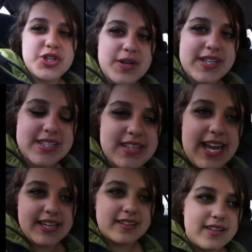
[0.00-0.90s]
shooting to,
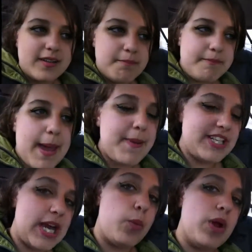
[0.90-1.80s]
like, maybe
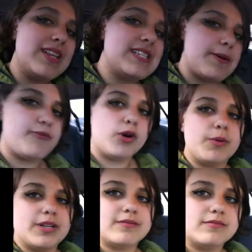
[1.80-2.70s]
take one step
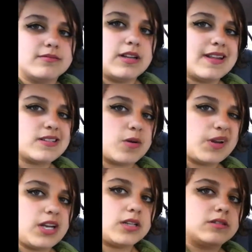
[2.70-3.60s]
forward, and that's all
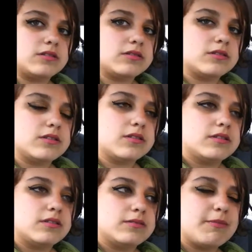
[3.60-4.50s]
we need.
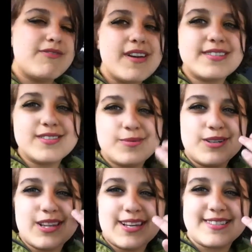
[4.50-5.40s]
My face does
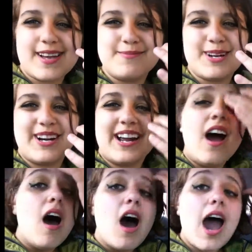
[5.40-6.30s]
weird things. I'm sorry.
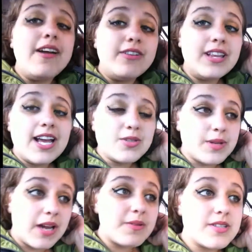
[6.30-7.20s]
I realized
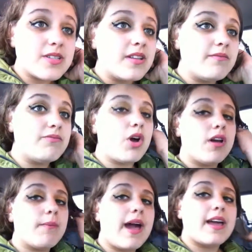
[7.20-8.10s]
when I was
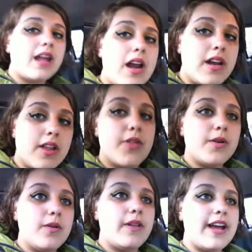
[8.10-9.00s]
going back and editing
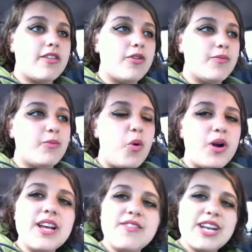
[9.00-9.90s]
through, like, the
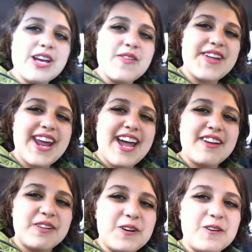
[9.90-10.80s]
warning video that
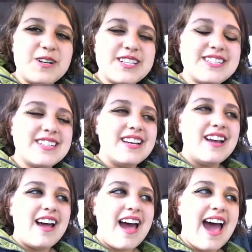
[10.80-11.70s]
I recorded
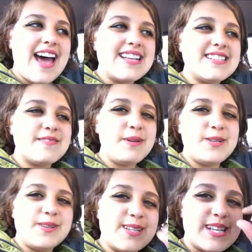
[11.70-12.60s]
has
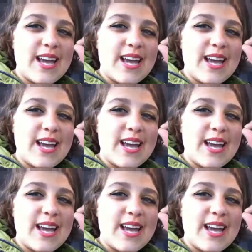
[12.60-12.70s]
me doing this,